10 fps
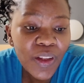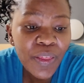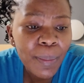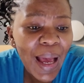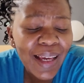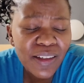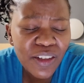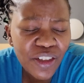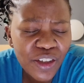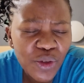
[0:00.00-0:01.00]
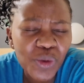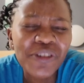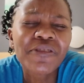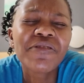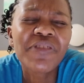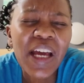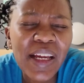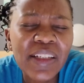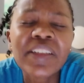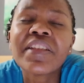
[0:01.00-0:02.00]
The passengers were
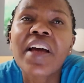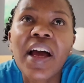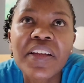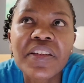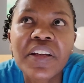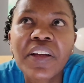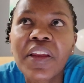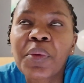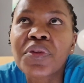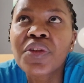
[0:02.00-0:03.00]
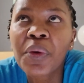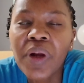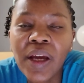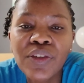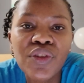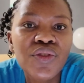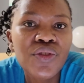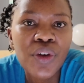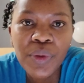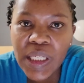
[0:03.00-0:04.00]
fantastic. They were so nice,
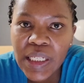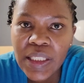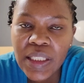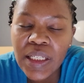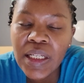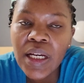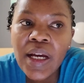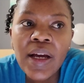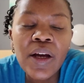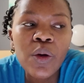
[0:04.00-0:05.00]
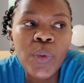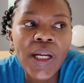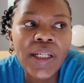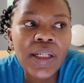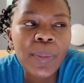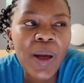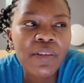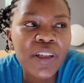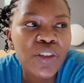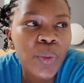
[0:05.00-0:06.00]
so easy. We ended up
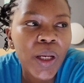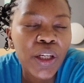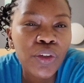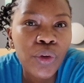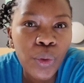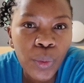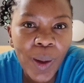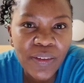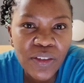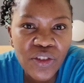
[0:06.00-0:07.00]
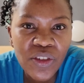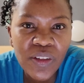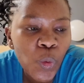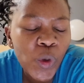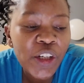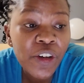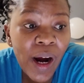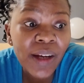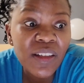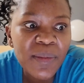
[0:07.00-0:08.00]
having 22 passengers. We
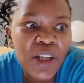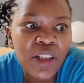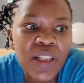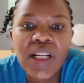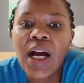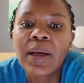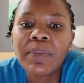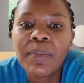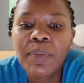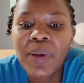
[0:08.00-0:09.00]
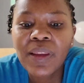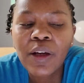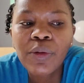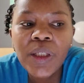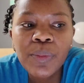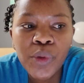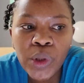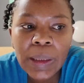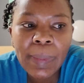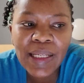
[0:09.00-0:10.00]
tried to be on time, but they only
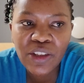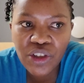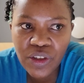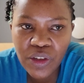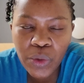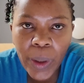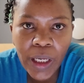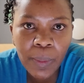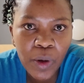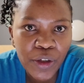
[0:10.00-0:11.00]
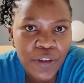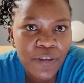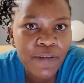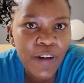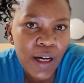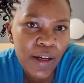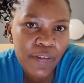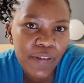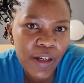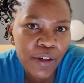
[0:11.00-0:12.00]
brought the passengers at 20 past
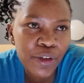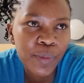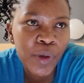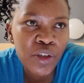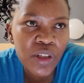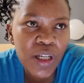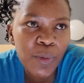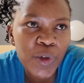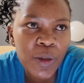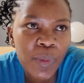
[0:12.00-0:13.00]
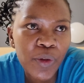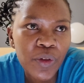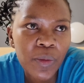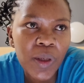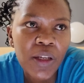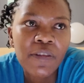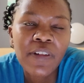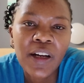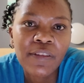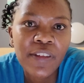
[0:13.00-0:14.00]
5 and our departure time was supposed to be
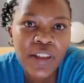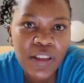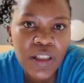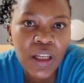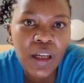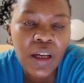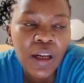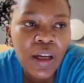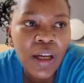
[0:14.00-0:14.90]
5:30.